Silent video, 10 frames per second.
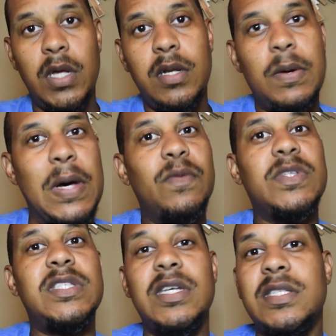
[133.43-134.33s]
Now I will
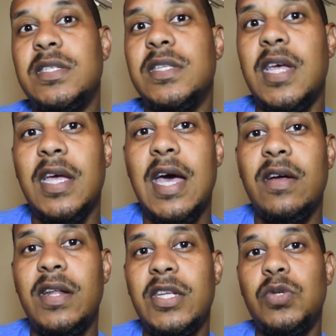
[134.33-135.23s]
test this thing
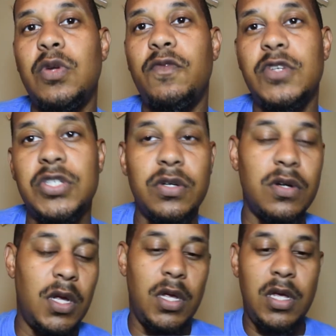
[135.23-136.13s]
out and let you know for
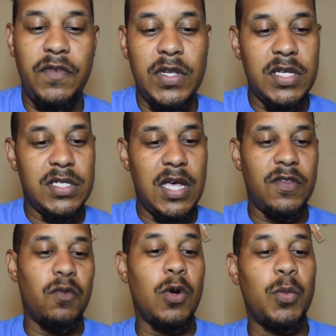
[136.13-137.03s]
sure if it does
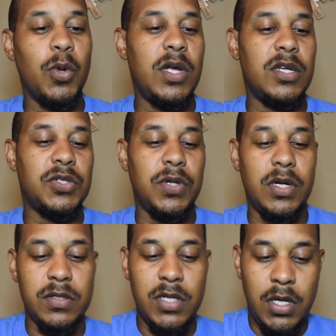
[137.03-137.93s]
have the rumble in the
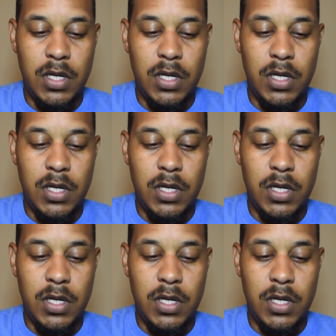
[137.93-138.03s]
triggers.